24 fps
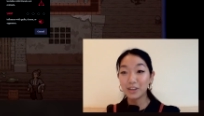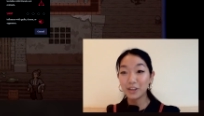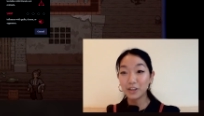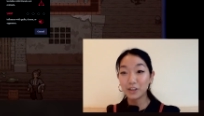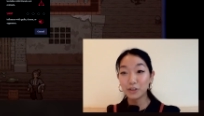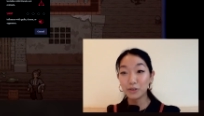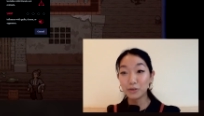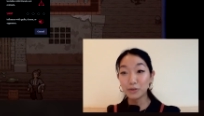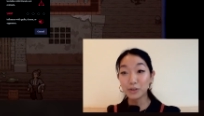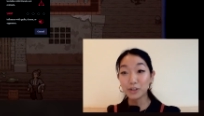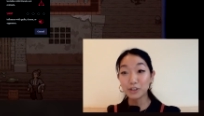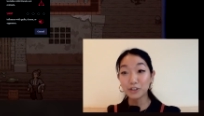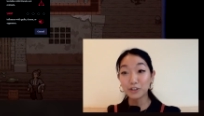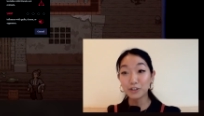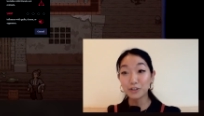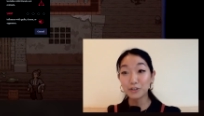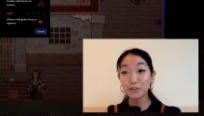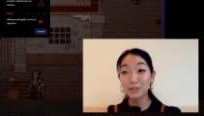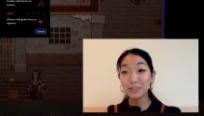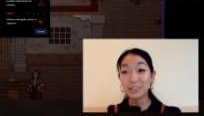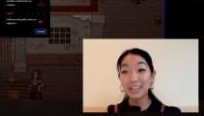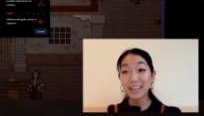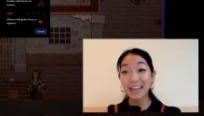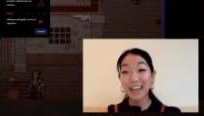You can
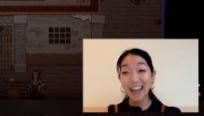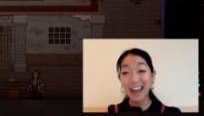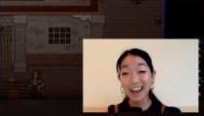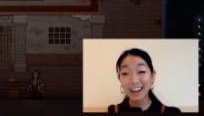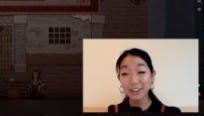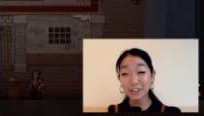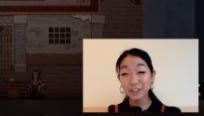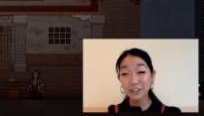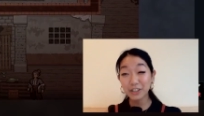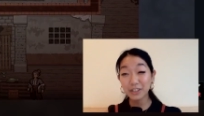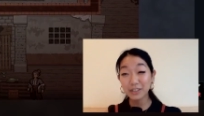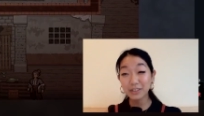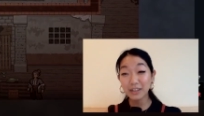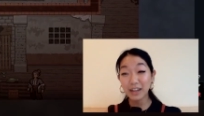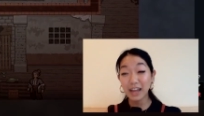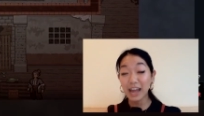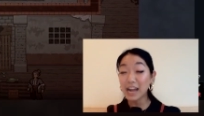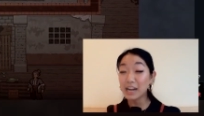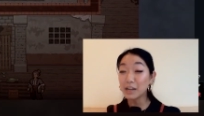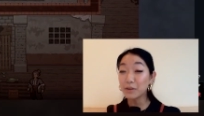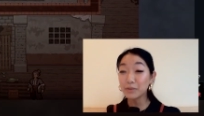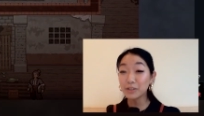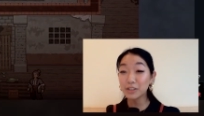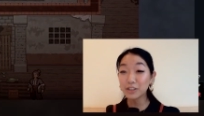choose the action.
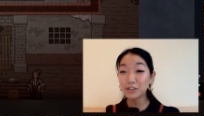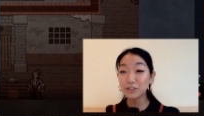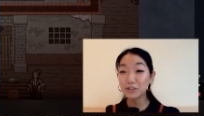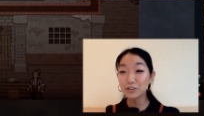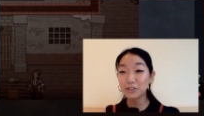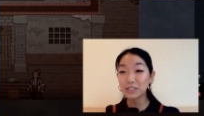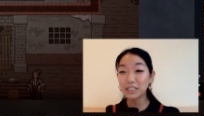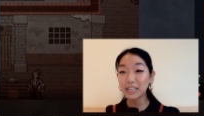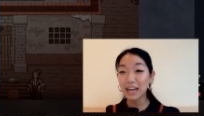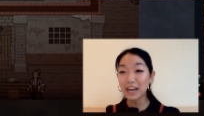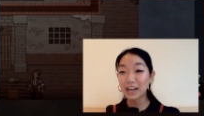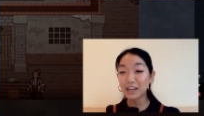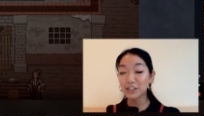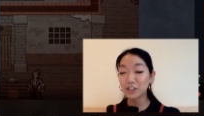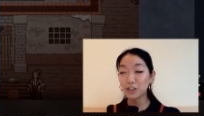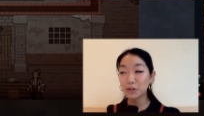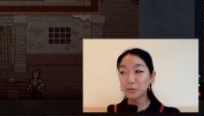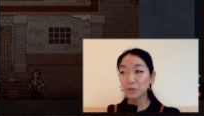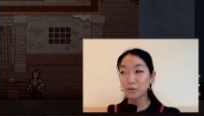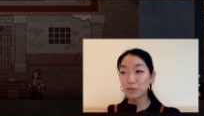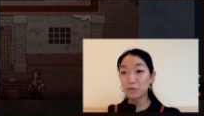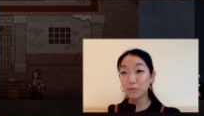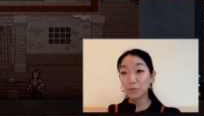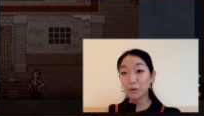Anyone can choose the
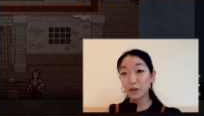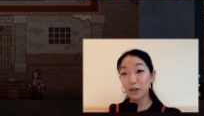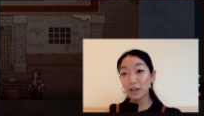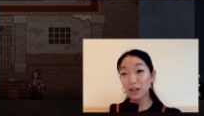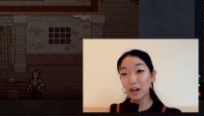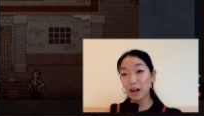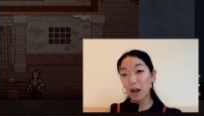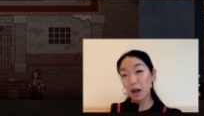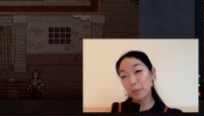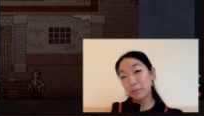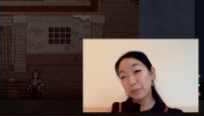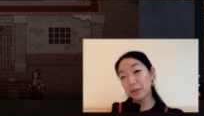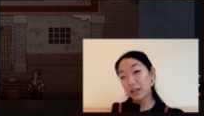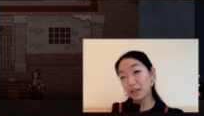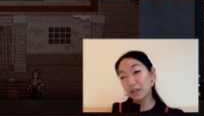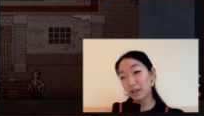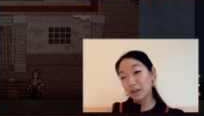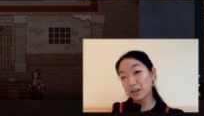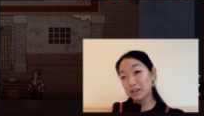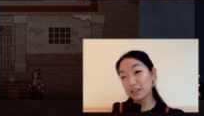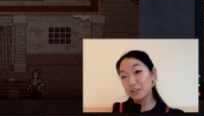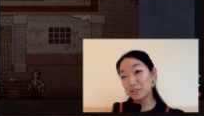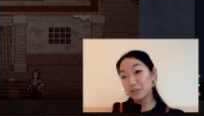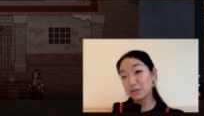action, but we've put it up
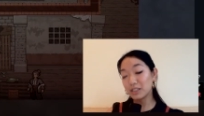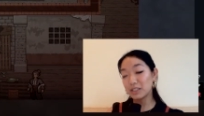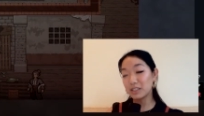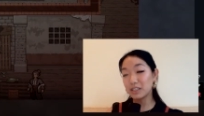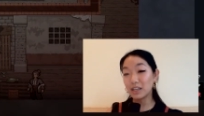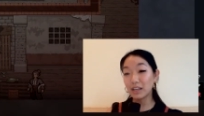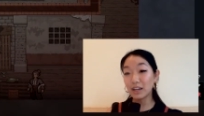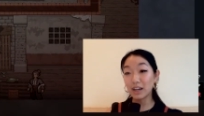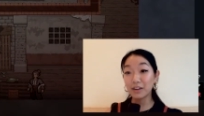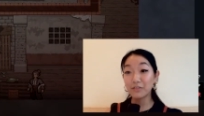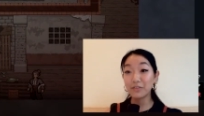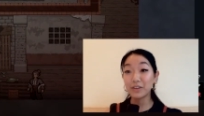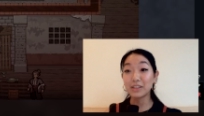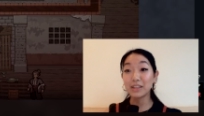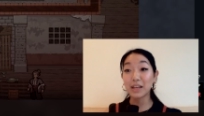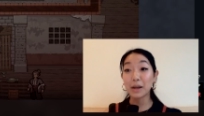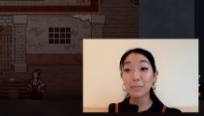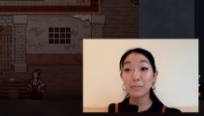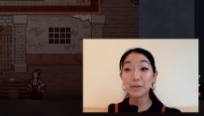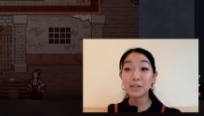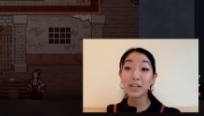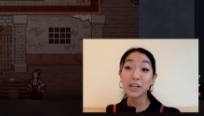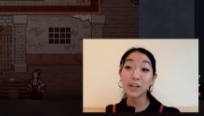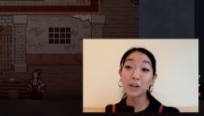here, as you can see, kind of in
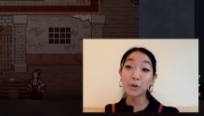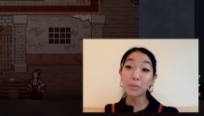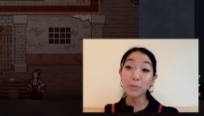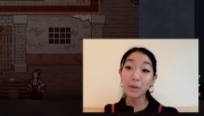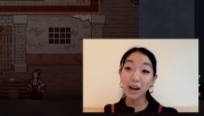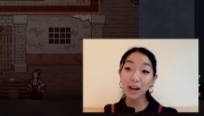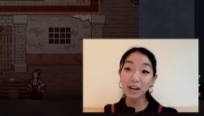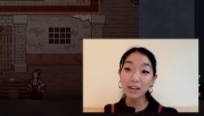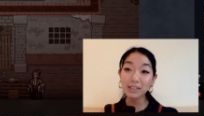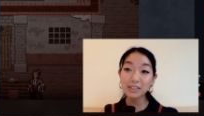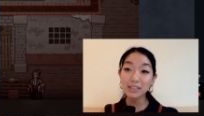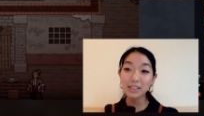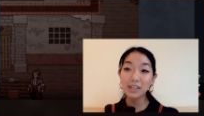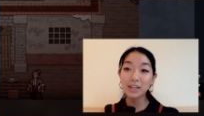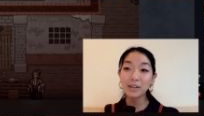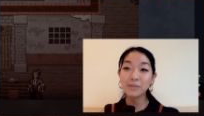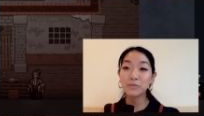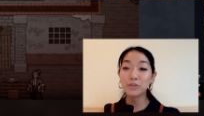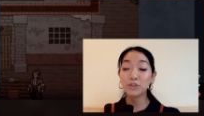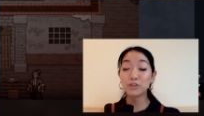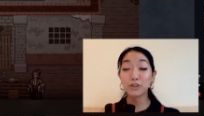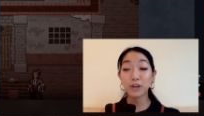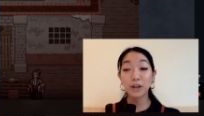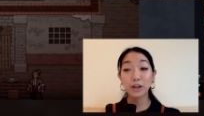that player box.
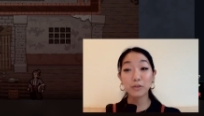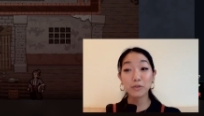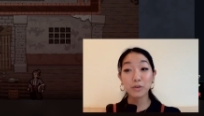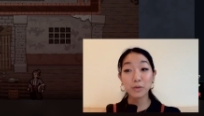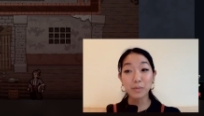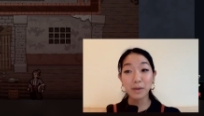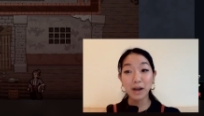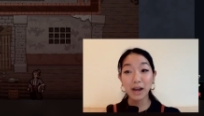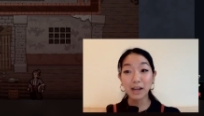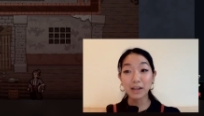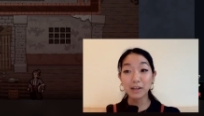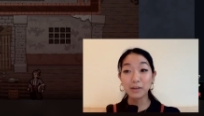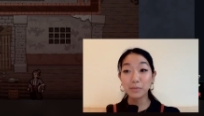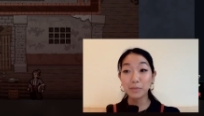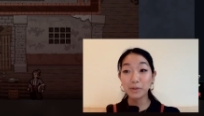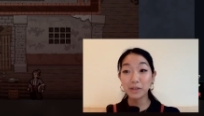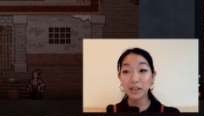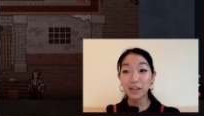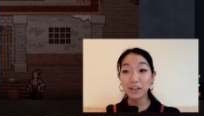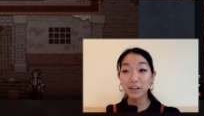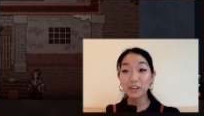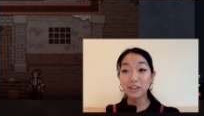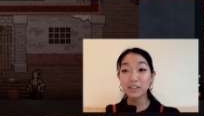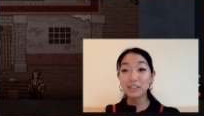Try and remind
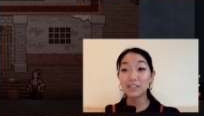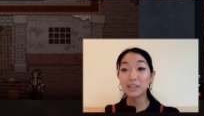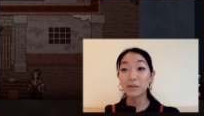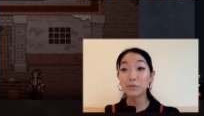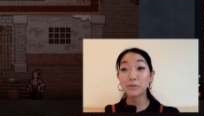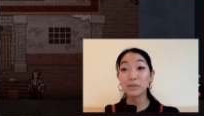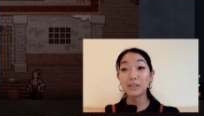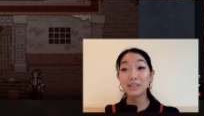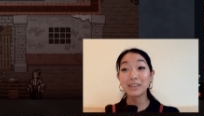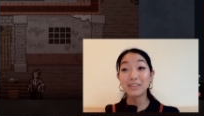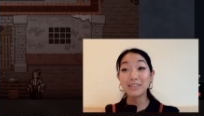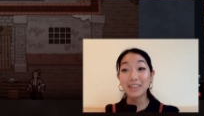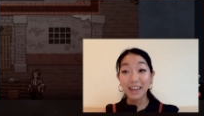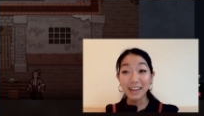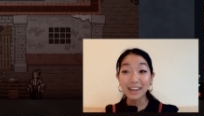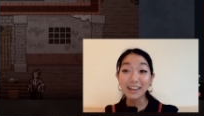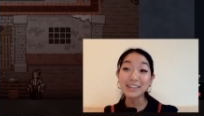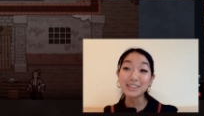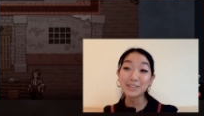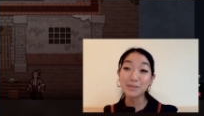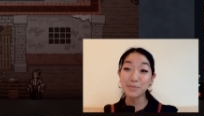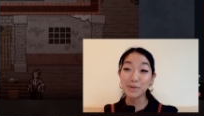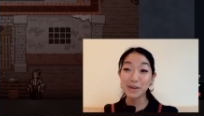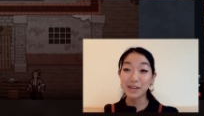players that really they
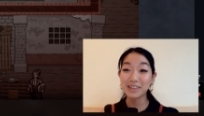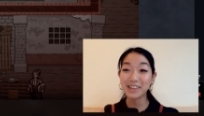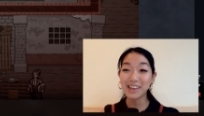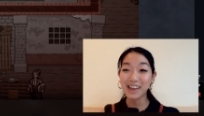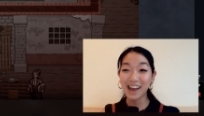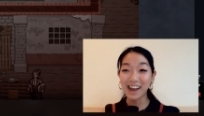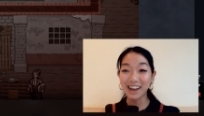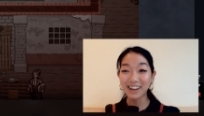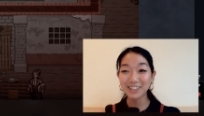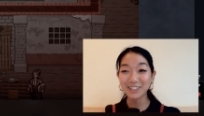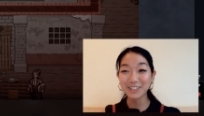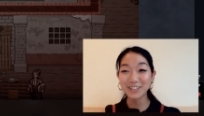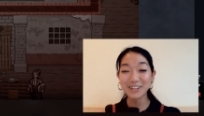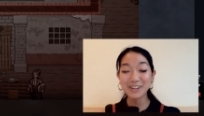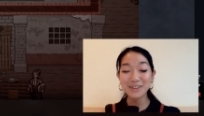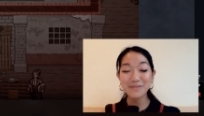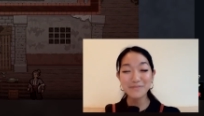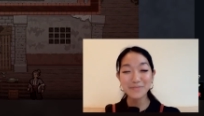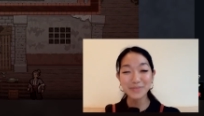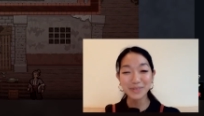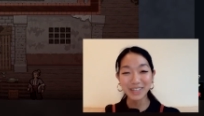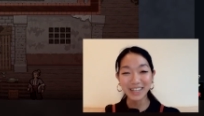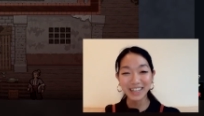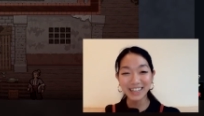get to pick the action
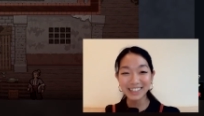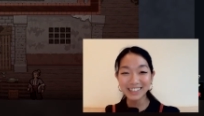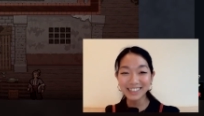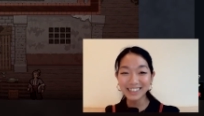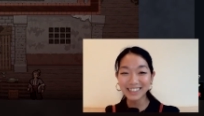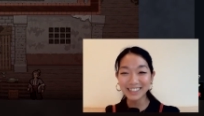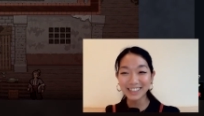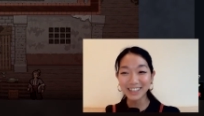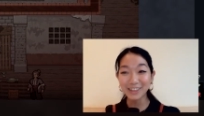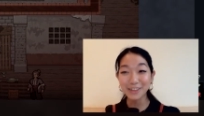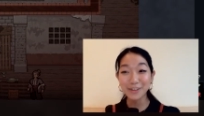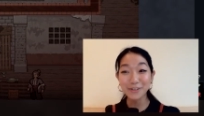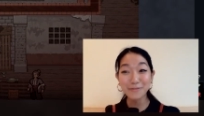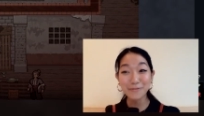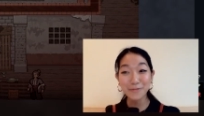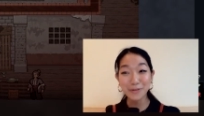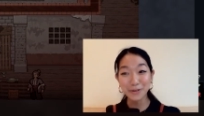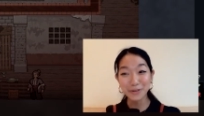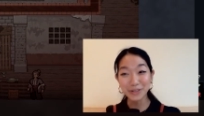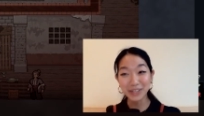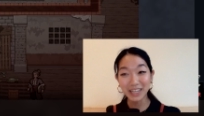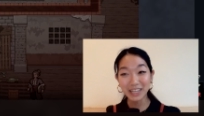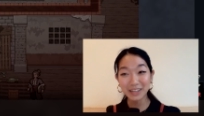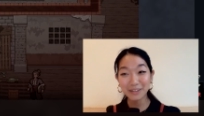in Blades that they're
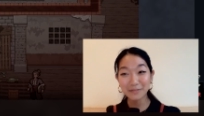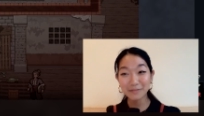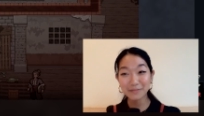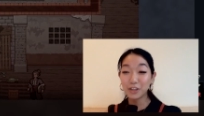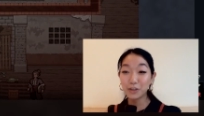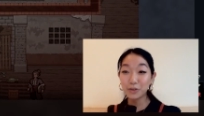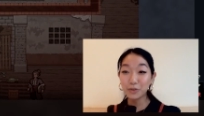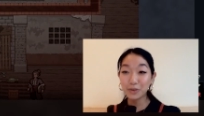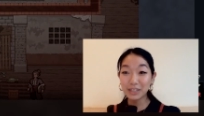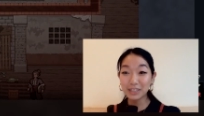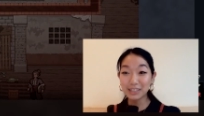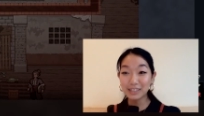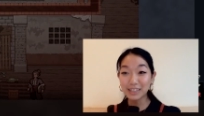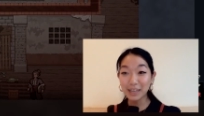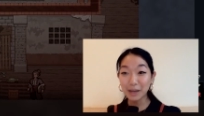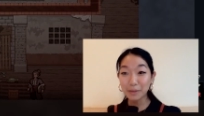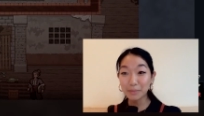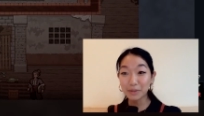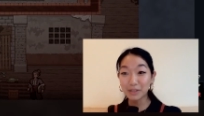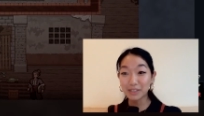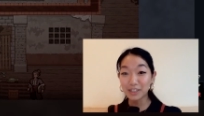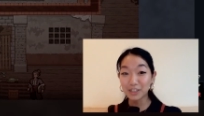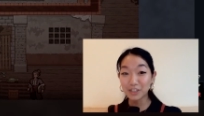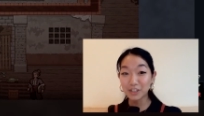rolling. You can
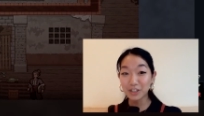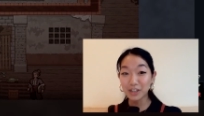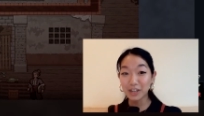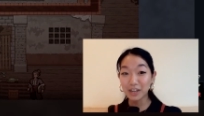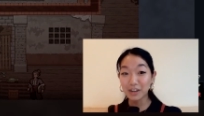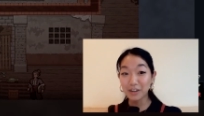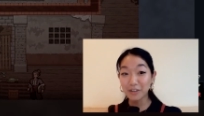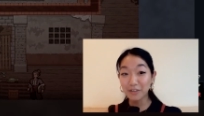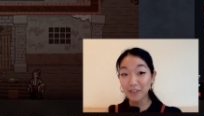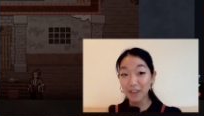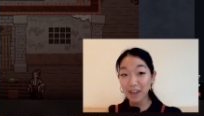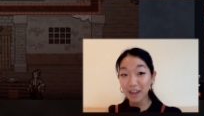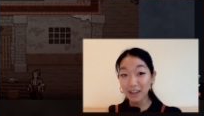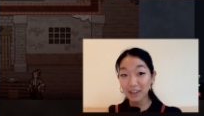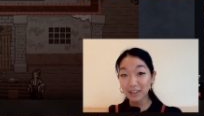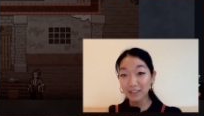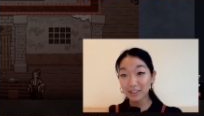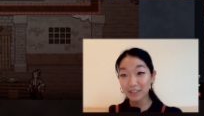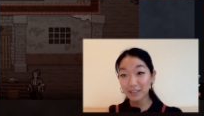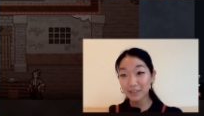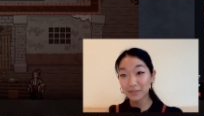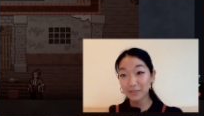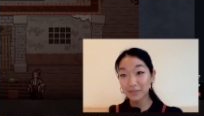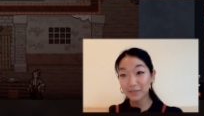set position and effect.